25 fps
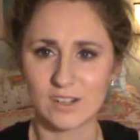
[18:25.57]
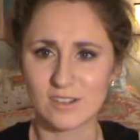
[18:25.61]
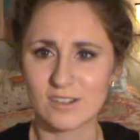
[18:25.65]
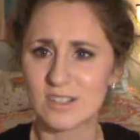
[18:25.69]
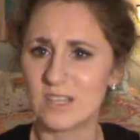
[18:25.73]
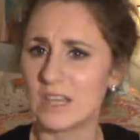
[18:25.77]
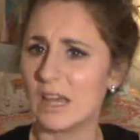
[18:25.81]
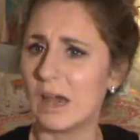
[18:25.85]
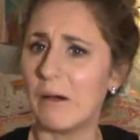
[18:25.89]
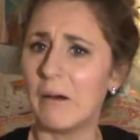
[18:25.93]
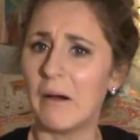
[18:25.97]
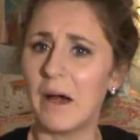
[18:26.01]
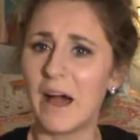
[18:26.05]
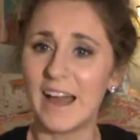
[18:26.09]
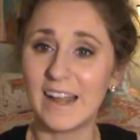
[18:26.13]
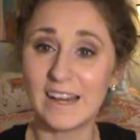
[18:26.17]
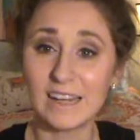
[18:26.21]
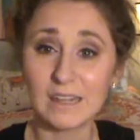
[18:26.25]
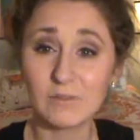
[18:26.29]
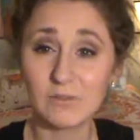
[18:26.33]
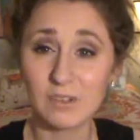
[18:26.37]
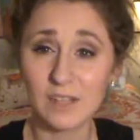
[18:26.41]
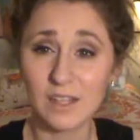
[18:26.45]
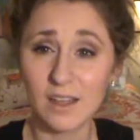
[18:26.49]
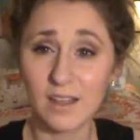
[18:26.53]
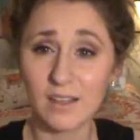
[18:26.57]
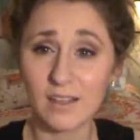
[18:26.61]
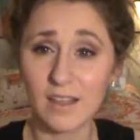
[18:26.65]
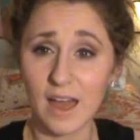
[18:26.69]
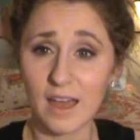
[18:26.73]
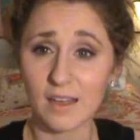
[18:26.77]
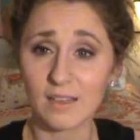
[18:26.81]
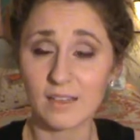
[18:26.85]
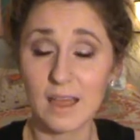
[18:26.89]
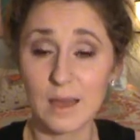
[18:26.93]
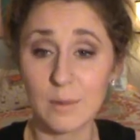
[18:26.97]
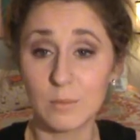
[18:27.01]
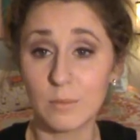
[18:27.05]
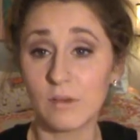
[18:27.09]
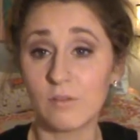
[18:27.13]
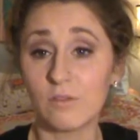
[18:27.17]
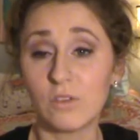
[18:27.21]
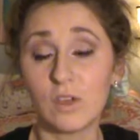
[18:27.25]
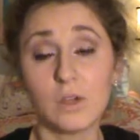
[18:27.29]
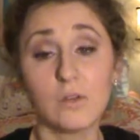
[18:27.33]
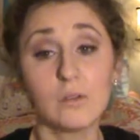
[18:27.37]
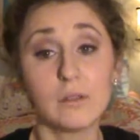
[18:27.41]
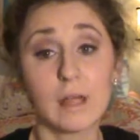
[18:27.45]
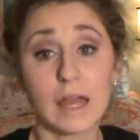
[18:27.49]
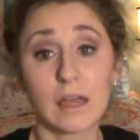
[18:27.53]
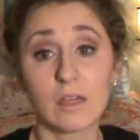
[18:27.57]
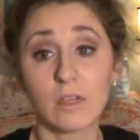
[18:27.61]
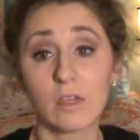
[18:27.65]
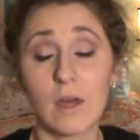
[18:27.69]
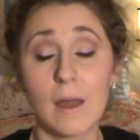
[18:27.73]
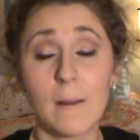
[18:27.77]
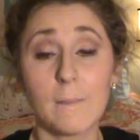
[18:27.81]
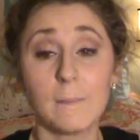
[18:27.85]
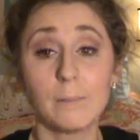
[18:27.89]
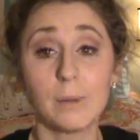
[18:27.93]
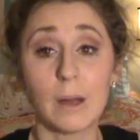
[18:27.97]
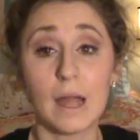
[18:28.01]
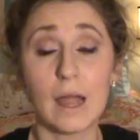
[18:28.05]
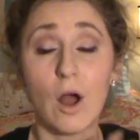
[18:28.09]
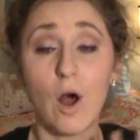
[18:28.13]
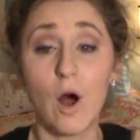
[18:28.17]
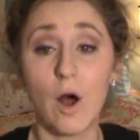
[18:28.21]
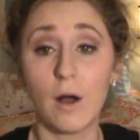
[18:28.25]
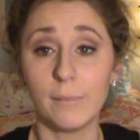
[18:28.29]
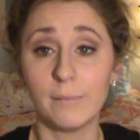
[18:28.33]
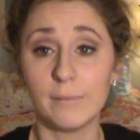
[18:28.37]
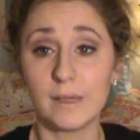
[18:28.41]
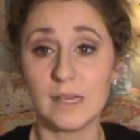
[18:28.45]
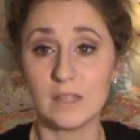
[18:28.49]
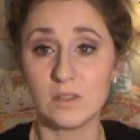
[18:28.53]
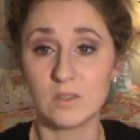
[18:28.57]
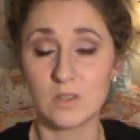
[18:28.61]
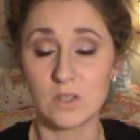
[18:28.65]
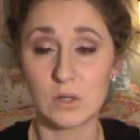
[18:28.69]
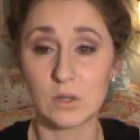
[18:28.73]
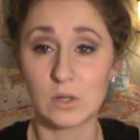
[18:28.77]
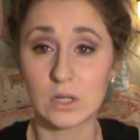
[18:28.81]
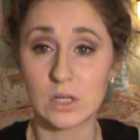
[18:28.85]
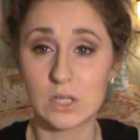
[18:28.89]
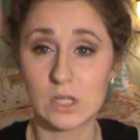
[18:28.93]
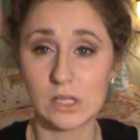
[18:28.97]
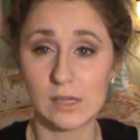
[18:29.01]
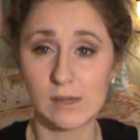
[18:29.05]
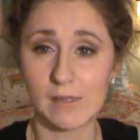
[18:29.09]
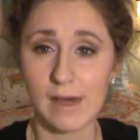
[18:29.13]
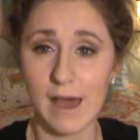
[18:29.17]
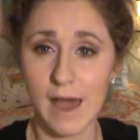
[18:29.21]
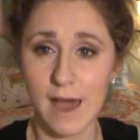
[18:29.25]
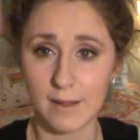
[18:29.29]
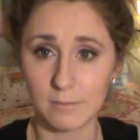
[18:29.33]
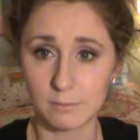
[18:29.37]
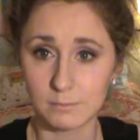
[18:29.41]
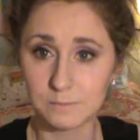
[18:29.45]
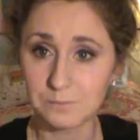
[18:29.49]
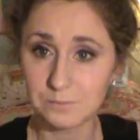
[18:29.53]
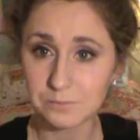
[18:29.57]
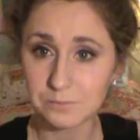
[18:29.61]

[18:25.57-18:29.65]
So I didn't really like them. If you like them, by all means you can do that.